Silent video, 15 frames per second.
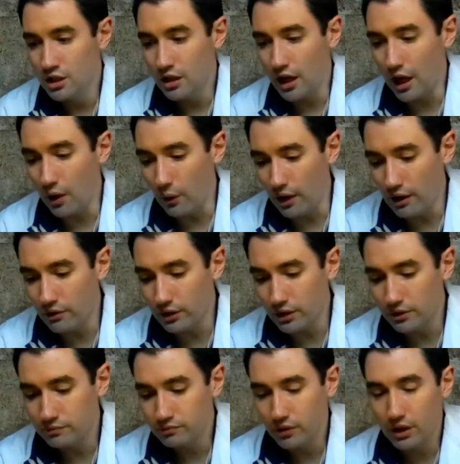
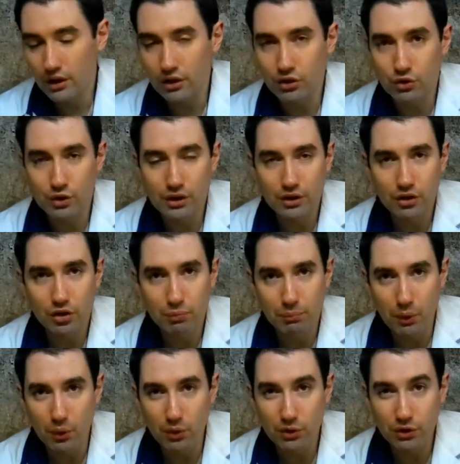However, Clostridial
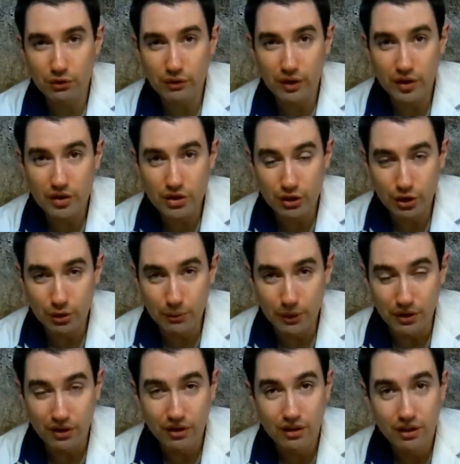spores are very
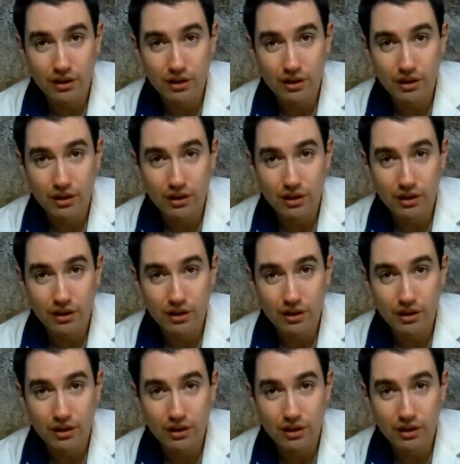durable.